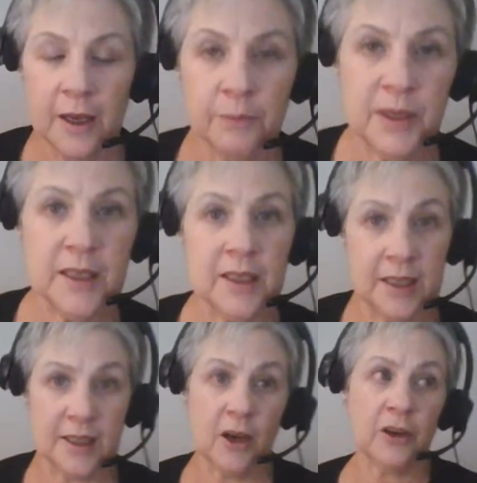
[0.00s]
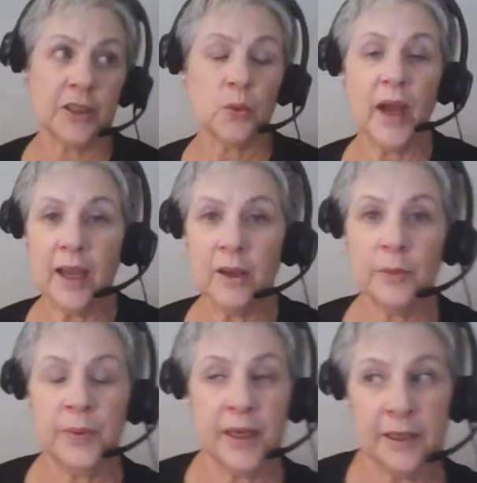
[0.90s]
Businesses are as
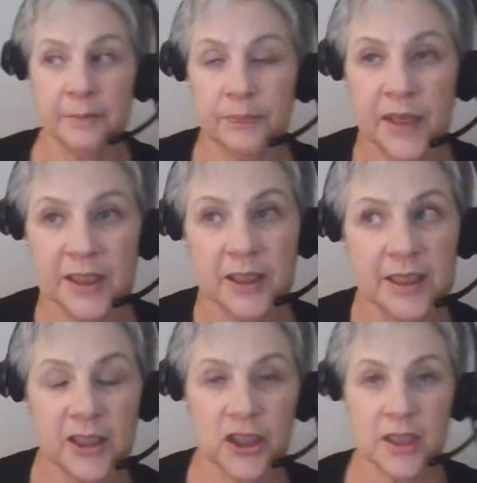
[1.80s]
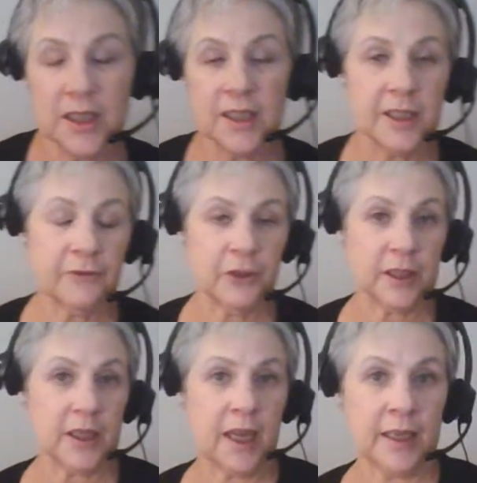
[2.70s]
well, but it's just a
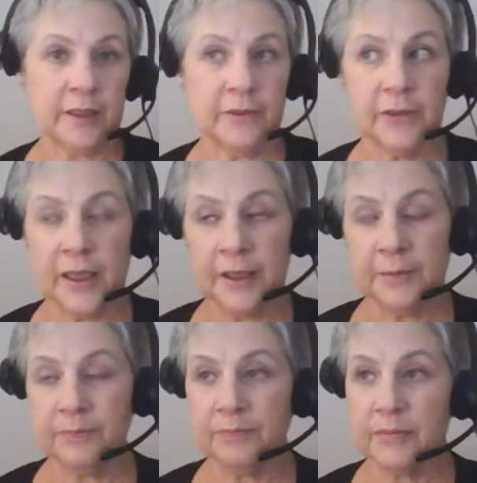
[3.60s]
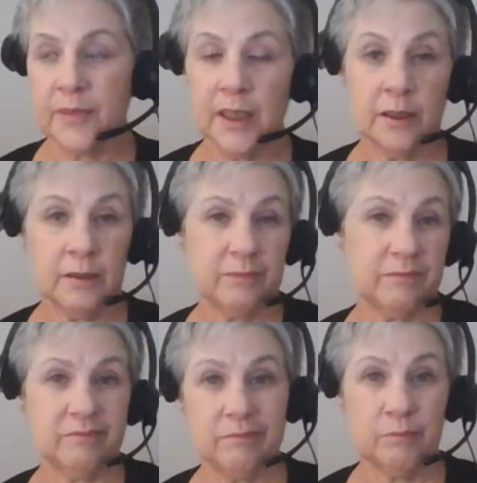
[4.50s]
different kind of
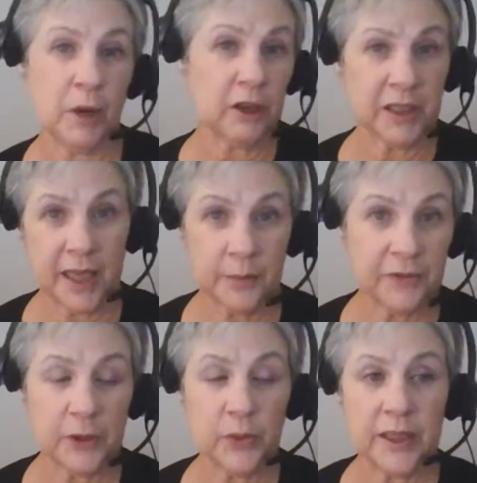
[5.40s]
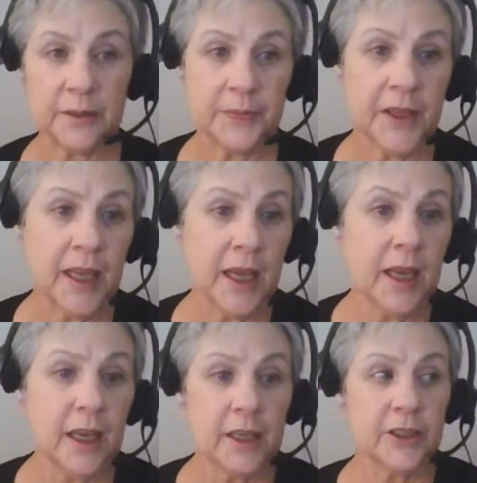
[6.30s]
ball game, if you will.
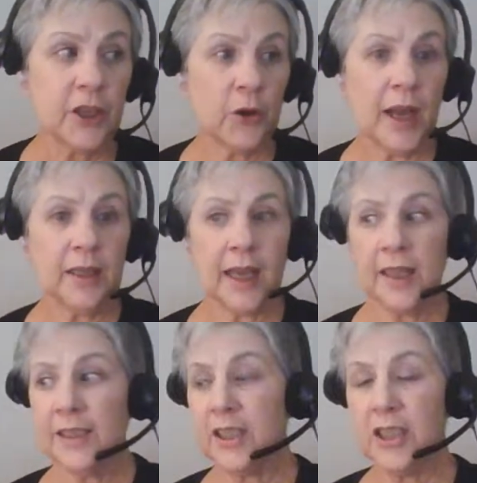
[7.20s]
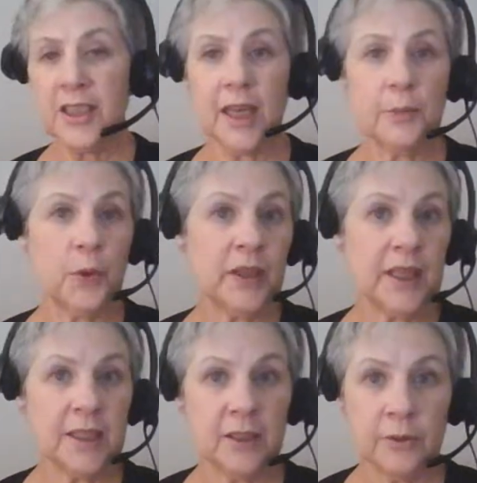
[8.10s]
So I like to just kind of point
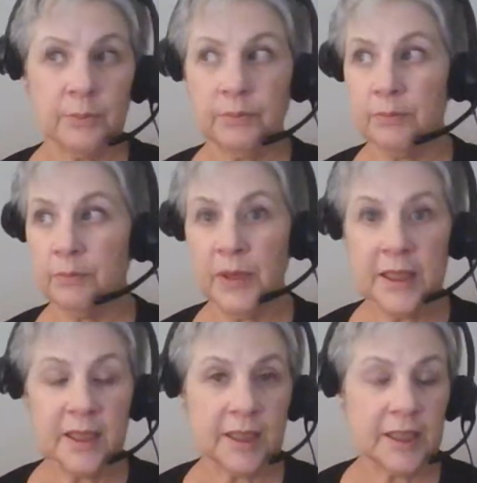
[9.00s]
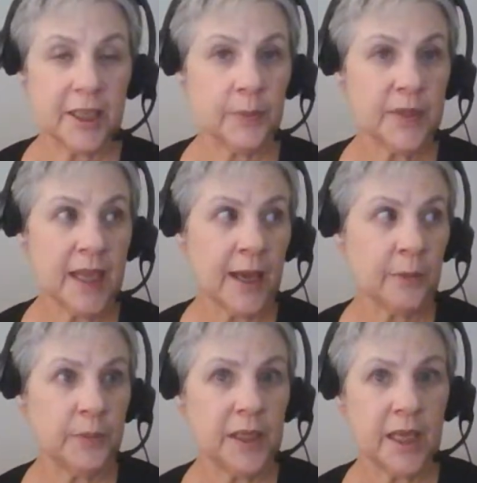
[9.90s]
these little bits and tips
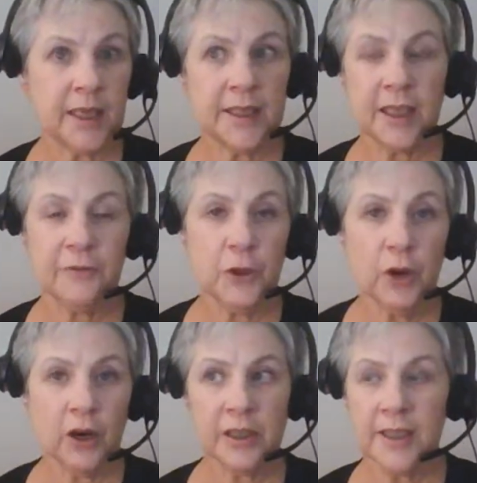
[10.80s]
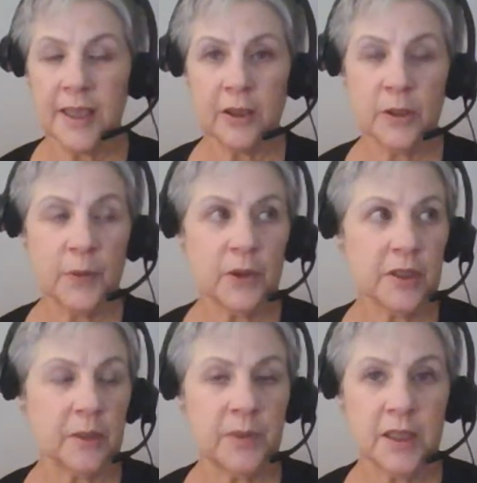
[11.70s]
out because if you are a
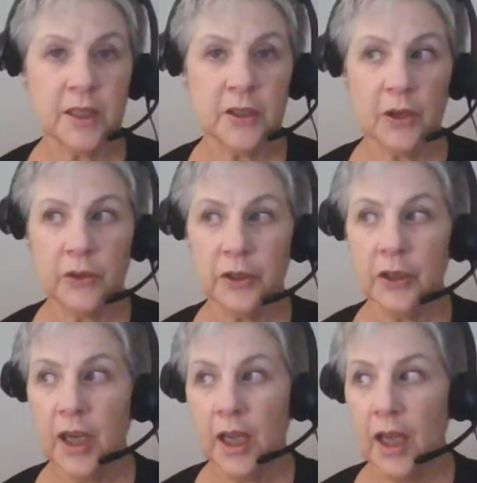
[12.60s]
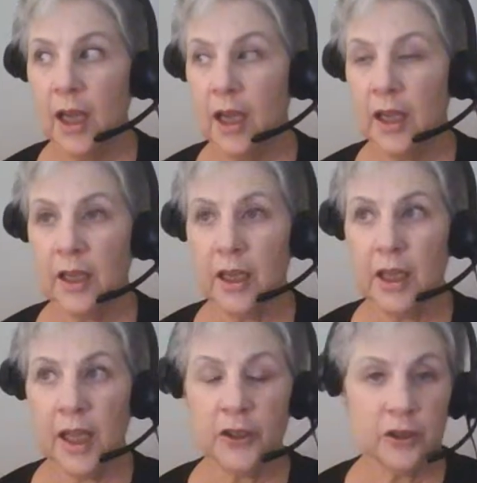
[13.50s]
salesperson, a business owner,
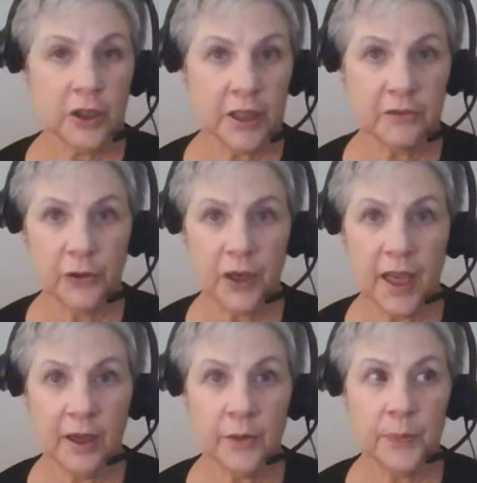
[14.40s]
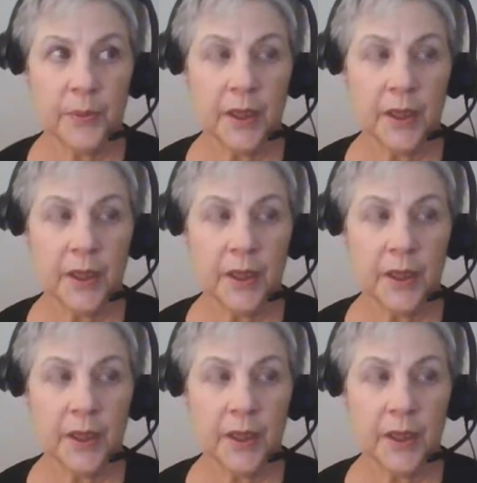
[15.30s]
and you're looking for help,